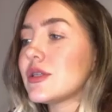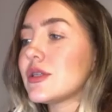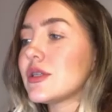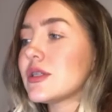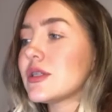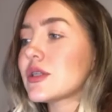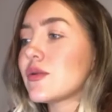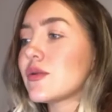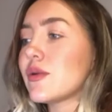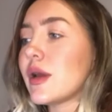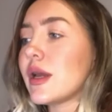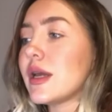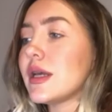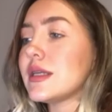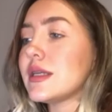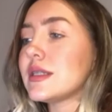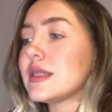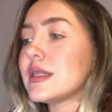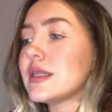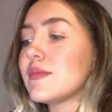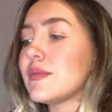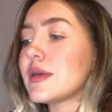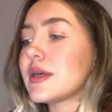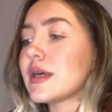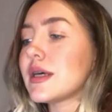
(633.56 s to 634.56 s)
just
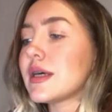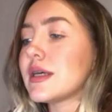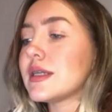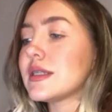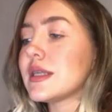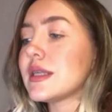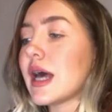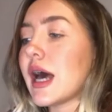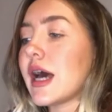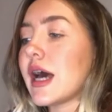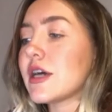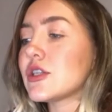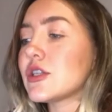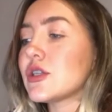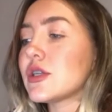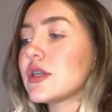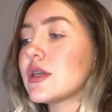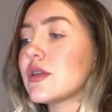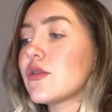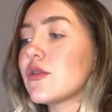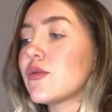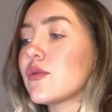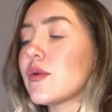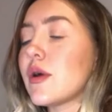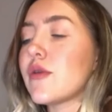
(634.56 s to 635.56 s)
crazy because
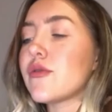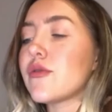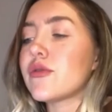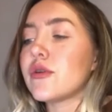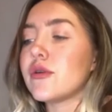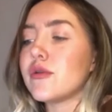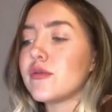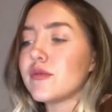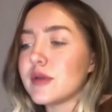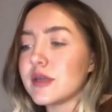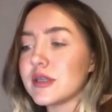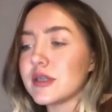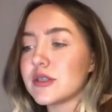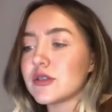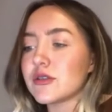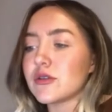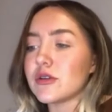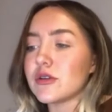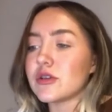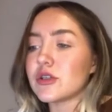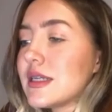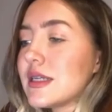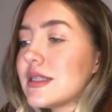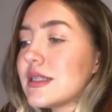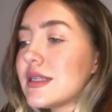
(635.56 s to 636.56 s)
actually throughout their
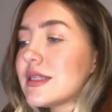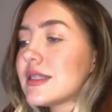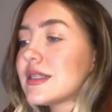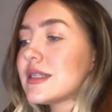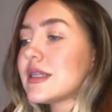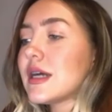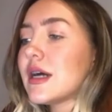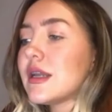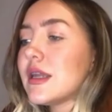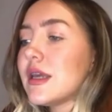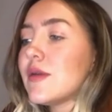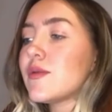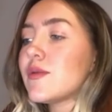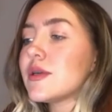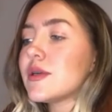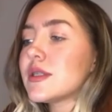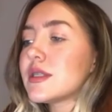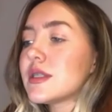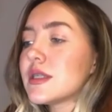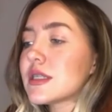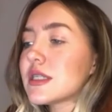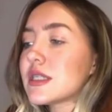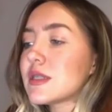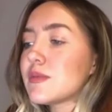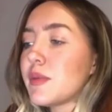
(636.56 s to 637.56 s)
research, the study was
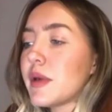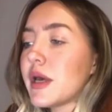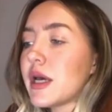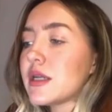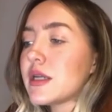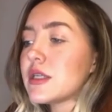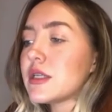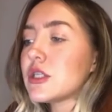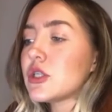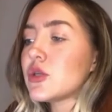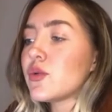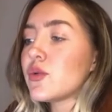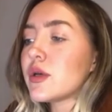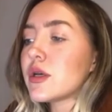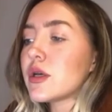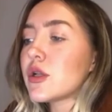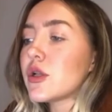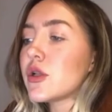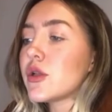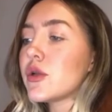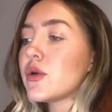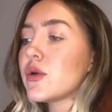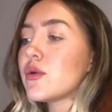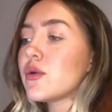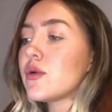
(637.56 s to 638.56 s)
expanded to
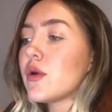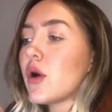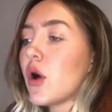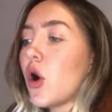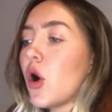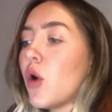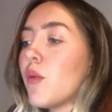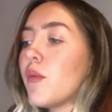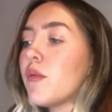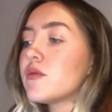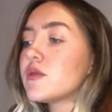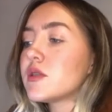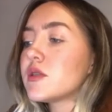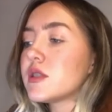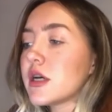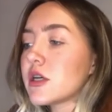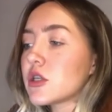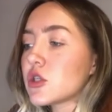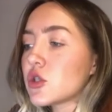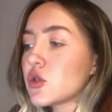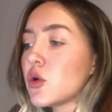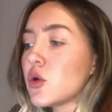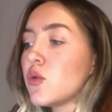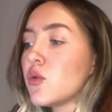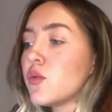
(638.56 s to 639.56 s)
include
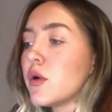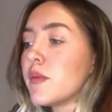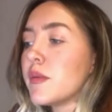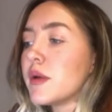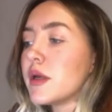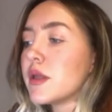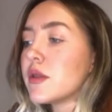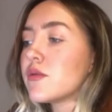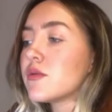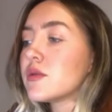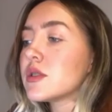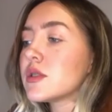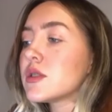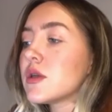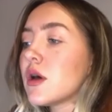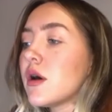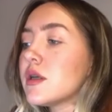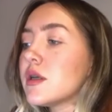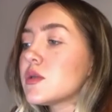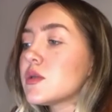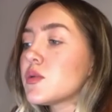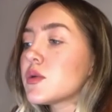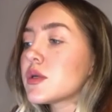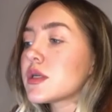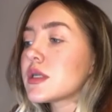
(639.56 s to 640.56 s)
homosexual women. The
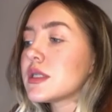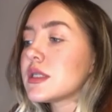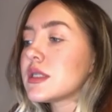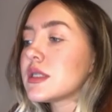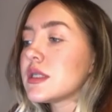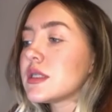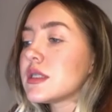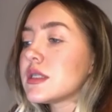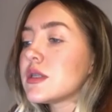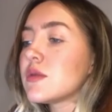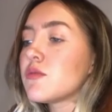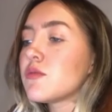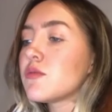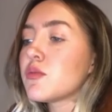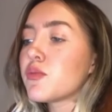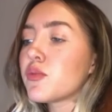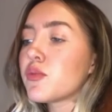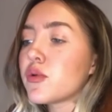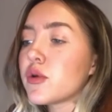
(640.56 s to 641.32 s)
results were consistent with